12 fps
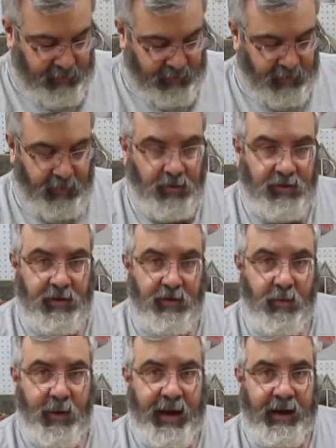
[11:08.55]
scoot
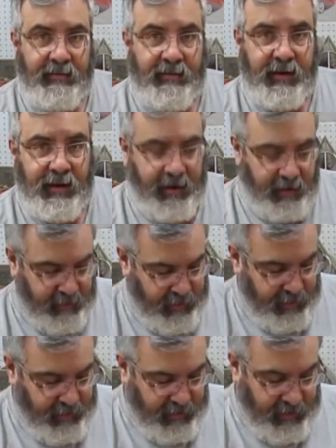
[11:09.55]
your wax in there
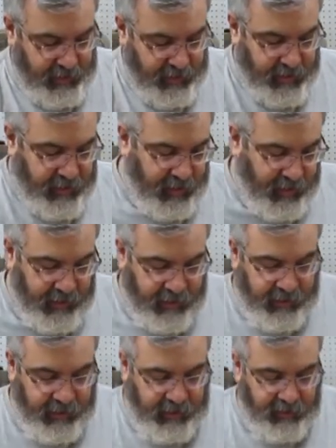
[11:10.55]

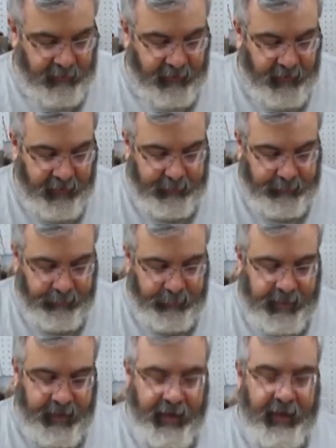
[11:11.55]
and get your fillet.
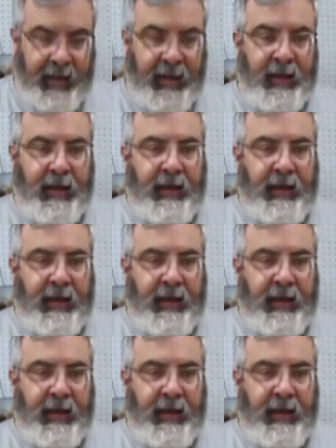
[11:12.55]
Okay,